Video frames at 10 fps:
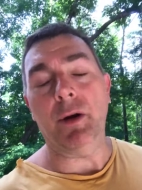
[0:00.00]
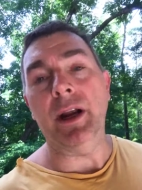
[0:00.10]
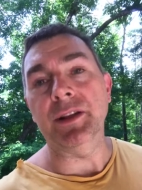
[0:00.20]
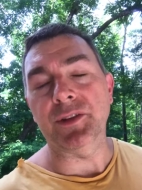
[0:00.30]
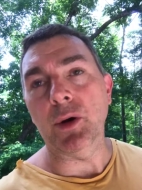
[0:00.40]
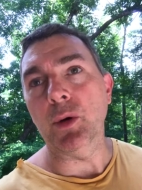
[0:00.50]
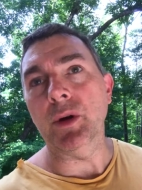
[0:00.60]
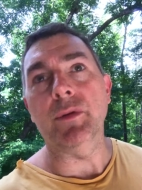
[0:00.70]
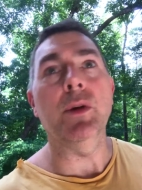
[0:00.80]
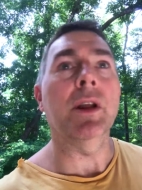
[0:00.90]
All right, so
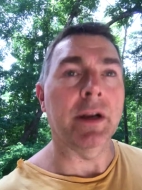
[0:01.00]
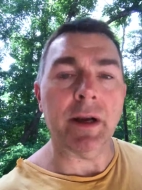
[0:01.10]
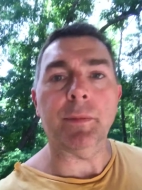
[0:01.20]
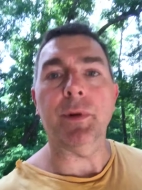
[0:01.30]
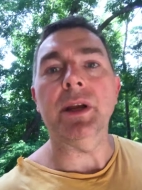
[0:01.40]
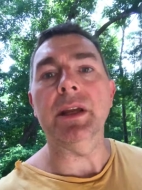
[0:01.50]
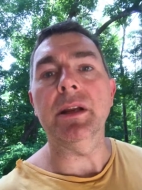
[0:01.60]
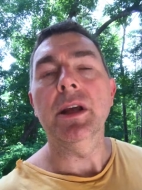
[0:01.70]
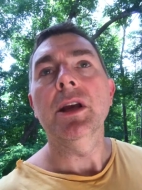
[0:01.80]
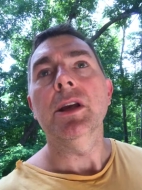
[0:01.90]
if you get on an airplane,